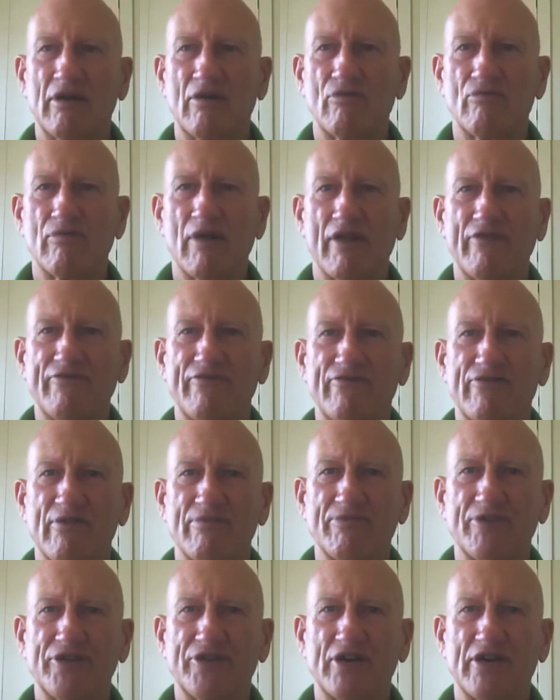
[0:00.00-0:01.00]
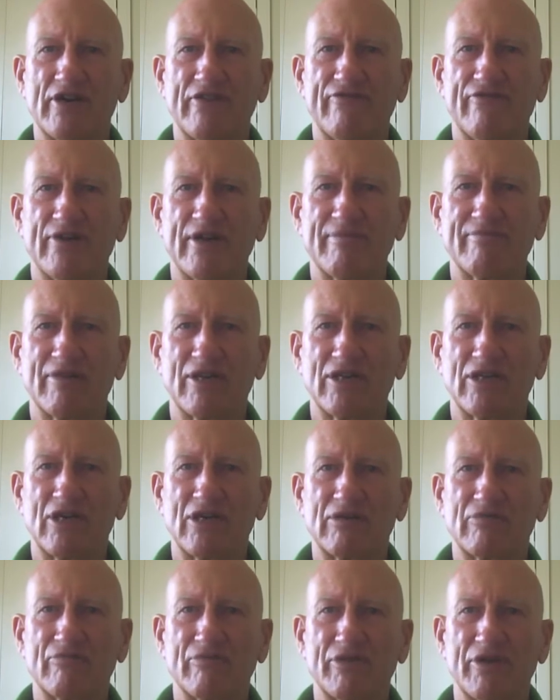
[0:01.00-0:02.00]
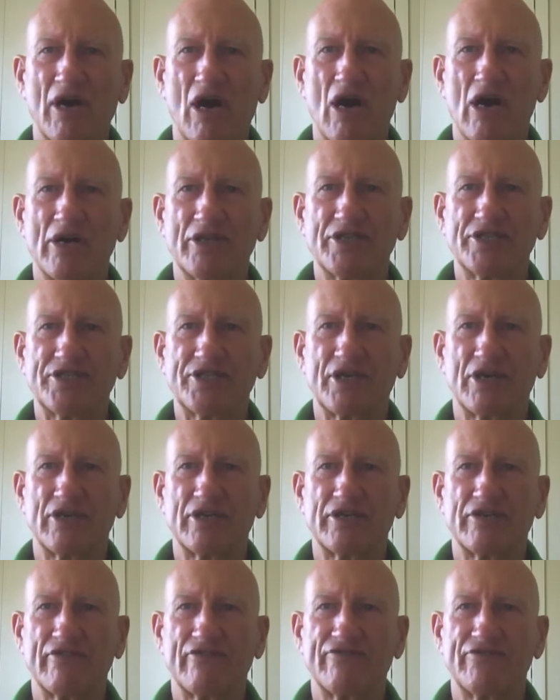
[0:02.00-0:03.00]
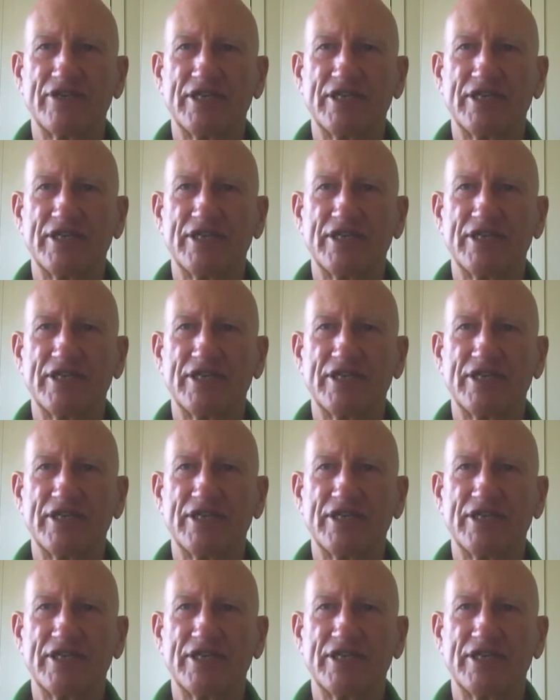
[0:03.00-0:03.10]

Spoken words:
run from the diaphragm along with either side of